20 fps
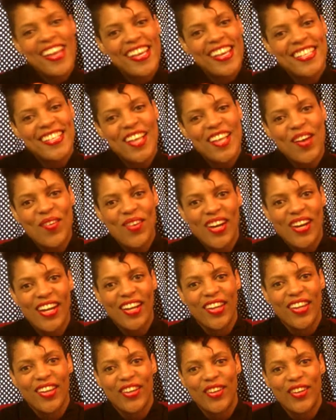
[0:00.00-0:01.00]
How are
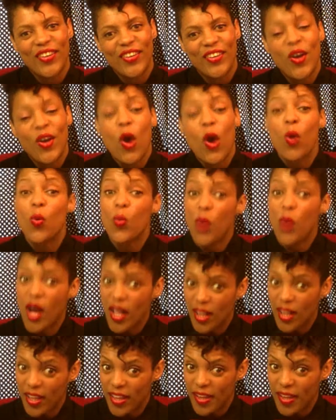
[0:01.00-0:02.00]
you?
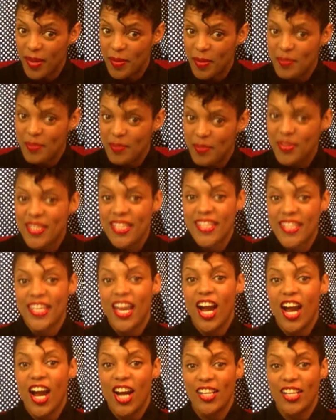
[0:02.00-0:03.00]
Welcome to the
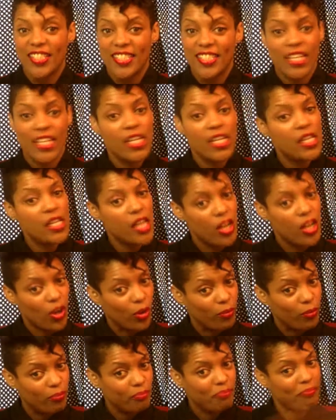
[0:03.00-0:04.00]
Artsy Knitter.
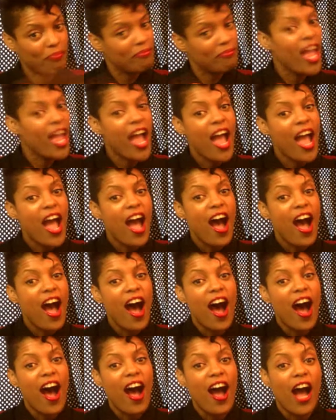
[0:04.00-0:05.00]

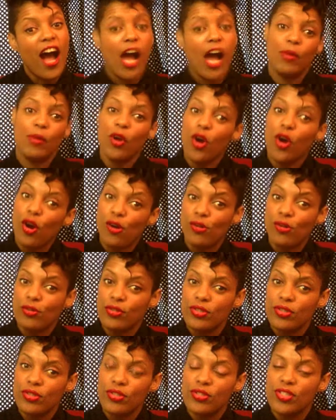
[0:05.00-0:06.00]
I'm your
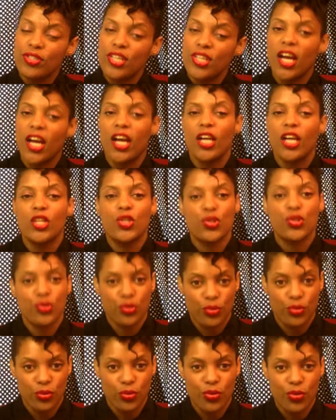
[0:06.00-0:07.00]
host,
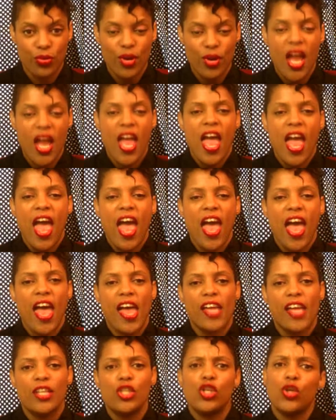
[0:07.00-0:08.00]
True,
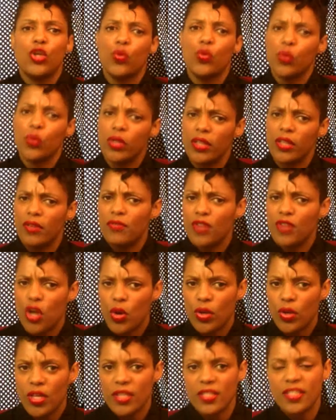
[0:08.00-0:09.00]
and you will have
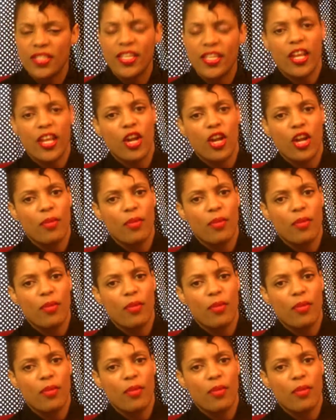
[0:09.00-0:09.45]
noticed that on my